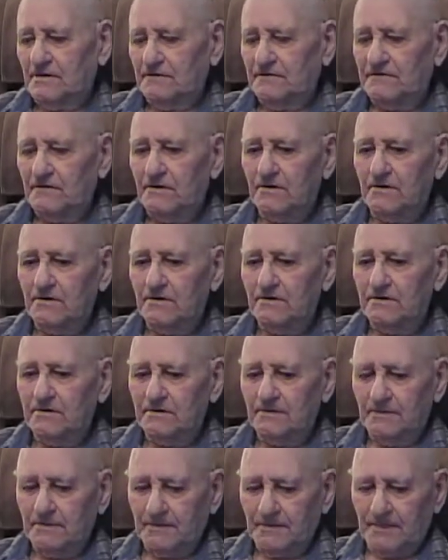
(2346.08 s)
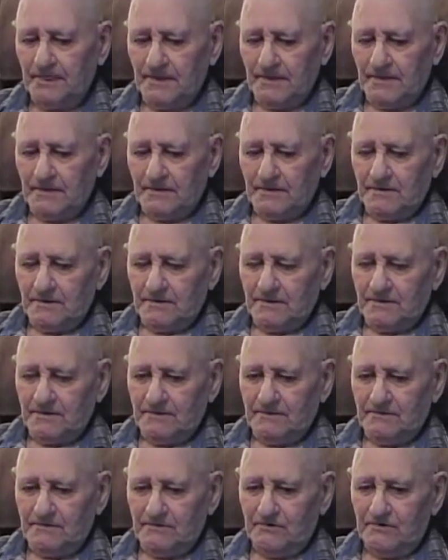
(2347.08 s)
far.
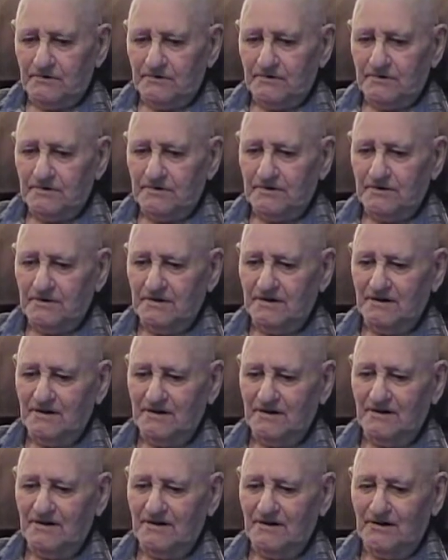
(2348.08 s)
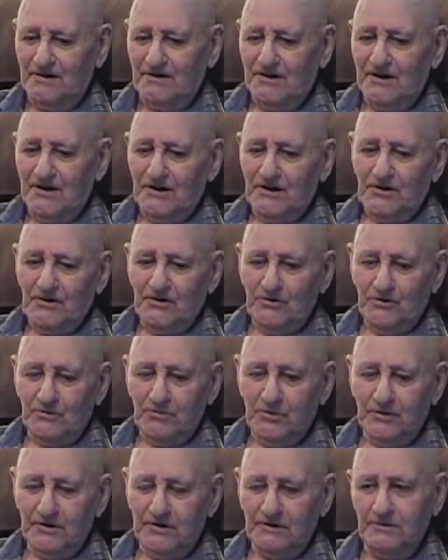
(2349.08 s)
Boy, this, oh
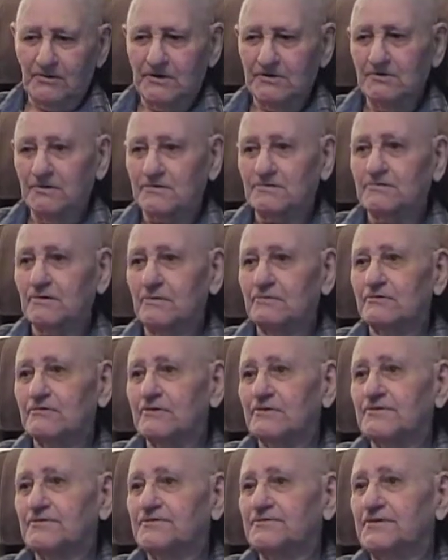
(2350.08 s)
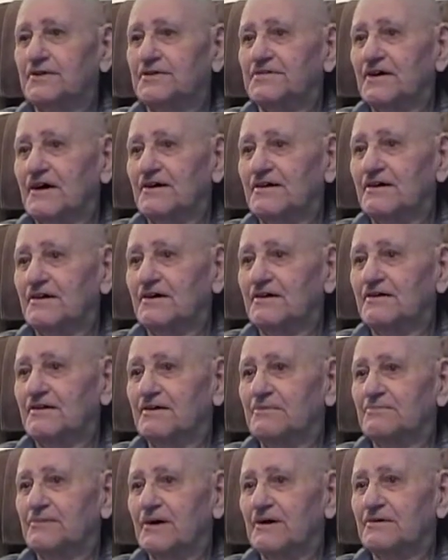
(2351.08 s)
boy, there wasn't no trouble with his feet that night. He
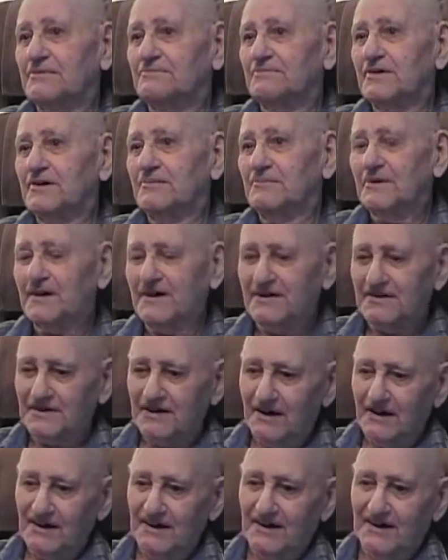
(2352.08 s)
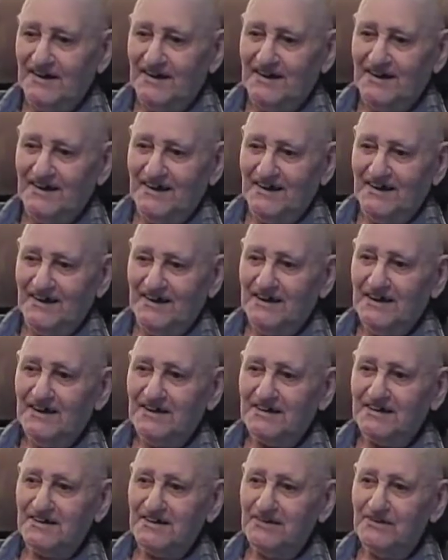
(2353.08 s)
passed me making naughty. The
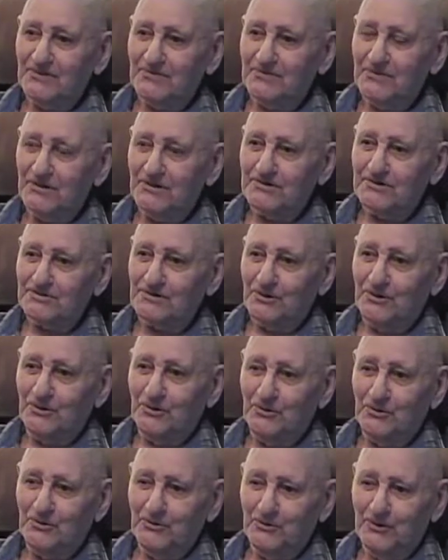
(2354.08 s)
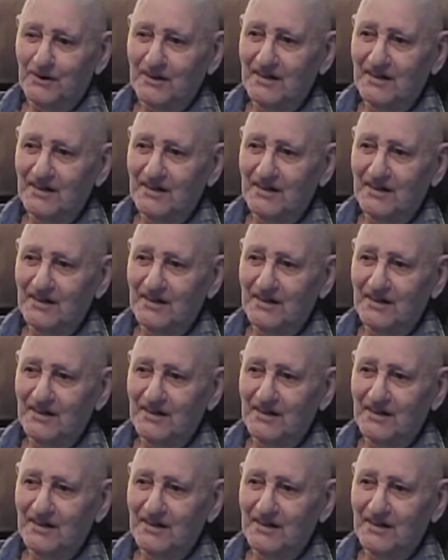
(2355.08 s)
inner foxhole.